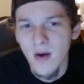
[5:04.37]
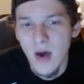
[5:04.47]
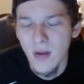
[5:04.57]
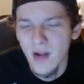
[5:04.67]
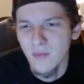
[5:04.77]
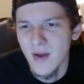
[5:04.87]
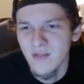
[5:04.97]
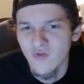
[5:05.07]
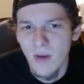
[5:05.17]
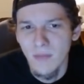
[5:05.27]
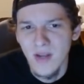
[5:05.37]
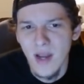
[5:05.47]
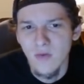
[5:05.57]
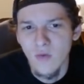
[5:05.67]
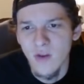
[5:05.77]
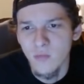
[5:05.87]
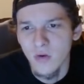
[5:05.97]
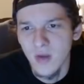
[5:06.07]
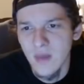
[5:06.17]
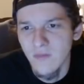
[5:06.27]
But I don't mind dropping down to
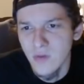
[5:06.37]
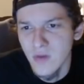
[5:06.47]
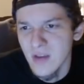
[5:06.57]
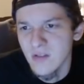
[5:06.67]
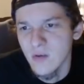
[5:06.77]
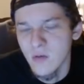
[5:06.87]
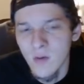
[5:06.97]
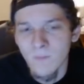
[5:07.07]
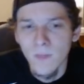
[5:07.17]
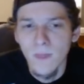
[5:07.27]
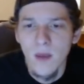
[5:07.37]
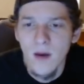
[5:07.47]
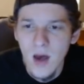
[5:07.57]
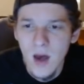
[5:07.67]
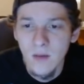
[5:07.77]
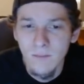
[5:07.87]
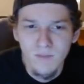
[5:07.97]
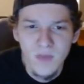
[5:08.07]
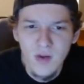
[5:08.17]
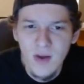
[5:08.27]
Westbrook if you need to.
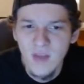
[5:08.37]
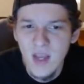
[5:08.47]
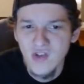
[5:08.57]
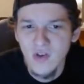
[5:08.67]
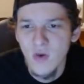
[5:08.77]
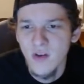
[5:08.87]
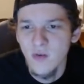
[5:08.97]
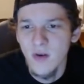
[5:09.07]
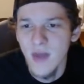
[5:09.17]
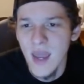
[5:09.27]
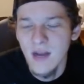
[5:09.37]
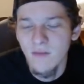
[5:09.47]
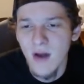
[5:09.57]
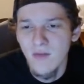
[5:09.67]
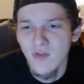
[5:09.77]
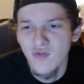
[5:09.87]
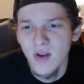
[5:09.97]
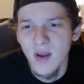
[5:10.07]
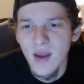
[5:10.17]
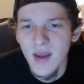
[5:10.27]
Then you have D'Angelo Russell at
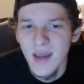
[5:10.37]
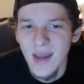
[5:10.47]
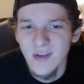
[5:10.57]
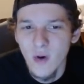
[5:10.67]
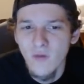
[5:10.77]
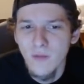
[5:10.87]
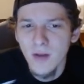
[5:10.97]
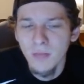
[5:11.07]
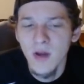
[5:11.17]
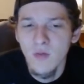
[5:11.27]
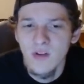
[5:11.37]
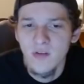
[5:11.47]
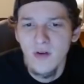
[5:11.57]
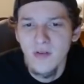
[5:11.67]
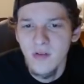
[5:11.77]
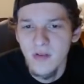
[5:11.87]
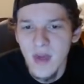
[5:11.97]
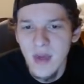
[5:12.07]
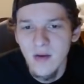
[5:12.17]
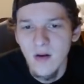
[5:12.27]
$8,500. It's hard for me to play Russell on this
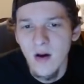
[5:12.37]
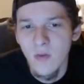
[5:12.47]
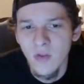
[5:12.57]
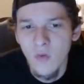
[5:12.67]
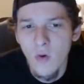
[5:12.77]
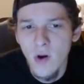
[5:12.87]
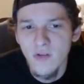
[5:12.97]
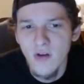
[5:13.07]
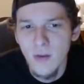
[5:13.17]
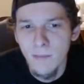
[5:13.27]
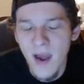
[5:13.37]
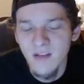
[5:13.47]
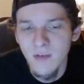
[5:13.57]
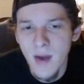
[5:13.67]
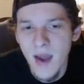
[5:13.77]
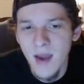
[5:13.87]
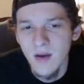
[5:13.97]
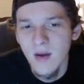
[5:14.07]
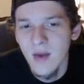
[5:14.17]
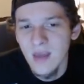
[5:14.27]
slate with the Warriors on a
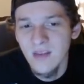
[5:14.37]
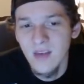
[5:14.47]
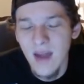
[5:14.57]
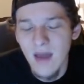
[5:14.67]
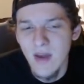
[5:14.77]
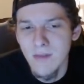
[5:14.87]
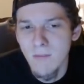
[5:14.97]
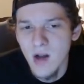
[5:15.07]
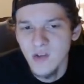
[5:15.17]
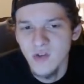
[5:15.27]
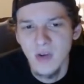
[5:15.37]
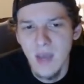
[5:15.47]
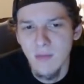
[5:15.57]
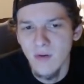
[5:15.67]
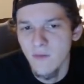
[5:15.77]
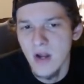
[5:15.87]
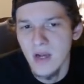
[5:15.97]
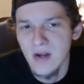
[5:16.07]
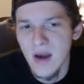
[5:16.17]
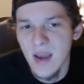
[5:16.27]
back-to-back. He did have a monster game on
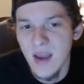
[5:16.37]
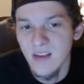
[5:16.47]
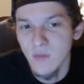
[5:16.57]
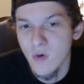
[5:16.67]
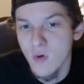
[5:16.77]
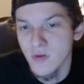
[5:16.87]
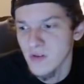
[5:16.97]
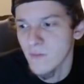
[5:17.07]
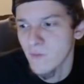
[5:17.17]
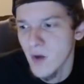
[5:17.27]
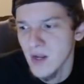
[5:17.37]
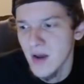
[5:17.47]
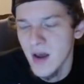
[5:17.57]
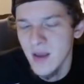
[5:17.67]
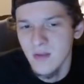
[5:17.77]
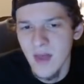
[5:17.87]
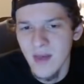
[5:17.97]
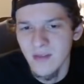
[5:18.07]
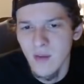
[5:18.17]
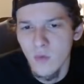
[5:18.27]
Friday night. As I'm recording this on Friday night,
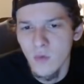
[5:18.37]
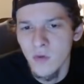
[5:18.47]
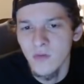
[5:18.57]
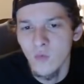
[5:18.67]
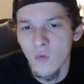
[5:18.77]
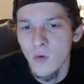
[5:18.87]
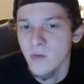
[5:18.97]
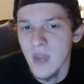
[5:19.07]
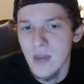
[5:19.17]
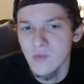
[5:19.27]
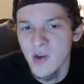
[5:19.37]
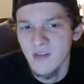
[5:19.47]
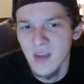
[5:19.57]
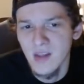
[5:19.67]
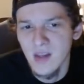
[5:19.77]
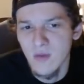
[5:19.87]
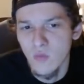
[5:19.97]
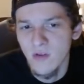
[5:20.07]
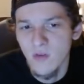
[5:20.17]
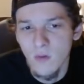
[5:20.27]
that Timberwolves-Warriors game just ended, and
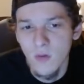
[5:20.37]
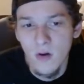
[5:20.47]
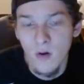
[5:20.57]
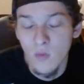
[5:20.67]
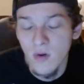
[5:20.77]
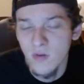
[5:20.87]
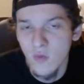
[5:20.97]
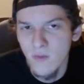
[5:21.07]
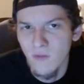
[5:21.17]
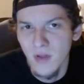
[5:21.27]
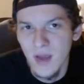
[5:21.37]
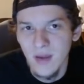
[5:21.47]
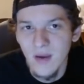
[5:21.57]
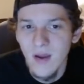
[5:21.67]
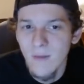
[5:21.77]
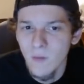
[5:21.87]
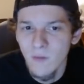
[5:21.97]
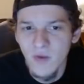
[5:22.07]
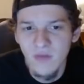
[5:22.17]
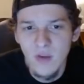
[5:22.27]
Russell went for like
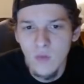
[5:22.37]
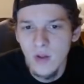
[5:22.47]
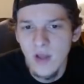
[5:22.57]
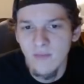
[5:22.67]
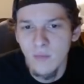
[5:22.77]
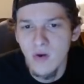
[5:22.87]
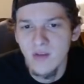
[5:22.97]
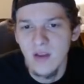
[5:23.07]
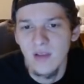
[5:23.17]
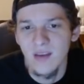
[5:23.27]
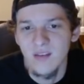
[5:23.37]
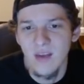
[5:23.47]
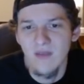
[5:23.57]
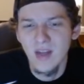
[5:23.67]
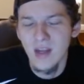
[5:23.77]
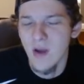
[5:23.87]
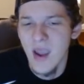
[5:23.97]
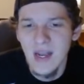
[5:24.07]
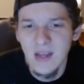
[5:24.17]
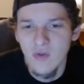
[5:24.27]
50 real-life points, had like 70 or
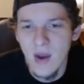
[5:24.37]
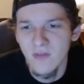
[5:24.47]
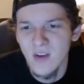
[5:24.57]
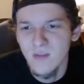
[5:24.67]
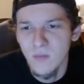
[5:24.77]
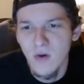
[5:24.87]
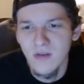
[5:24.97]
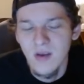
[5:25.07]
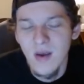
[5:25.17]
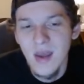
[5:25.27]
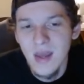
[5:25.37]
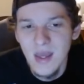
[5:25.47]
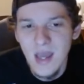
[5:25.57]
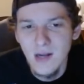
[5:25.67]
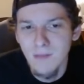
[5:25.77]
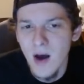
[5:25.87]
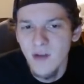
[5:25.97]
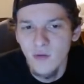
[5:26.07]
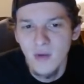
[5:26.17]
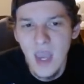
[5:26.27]
80 DraftKings points. He had a
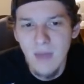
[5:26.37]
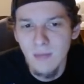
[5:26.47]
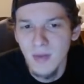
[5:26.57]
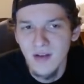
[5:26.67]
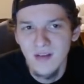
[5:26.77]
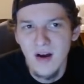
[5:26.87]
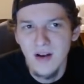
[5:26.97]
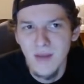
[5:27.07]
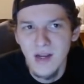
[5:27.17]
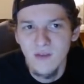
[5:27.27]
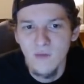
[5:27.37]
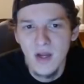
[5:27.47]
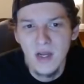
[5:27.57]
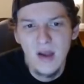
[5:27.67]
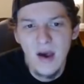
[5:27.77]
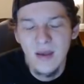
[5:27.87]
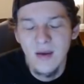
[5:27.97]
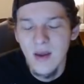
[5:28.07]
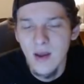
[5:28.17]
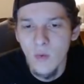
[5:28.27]
monster game. He played a ton of minutes Friday night.
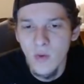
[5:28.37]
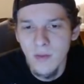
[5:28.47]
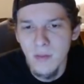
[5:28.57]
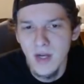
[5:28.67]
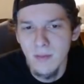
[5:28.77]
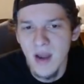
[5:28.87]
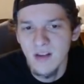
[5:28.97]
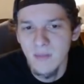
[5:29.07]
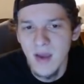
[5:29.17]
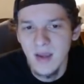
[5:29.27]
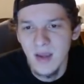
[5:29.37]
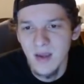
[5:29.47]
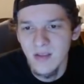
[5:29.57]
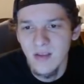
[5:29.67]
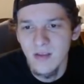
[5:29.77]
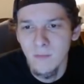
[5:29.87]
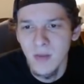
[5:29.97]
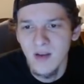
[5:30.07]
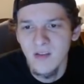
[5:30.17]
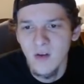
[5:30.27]
With it being a back-to-back, I guess that's a
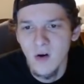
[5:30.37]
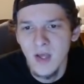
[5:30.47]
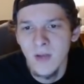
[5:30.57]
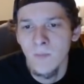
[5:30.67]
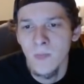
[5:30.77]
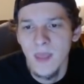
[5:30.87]
bit concerning.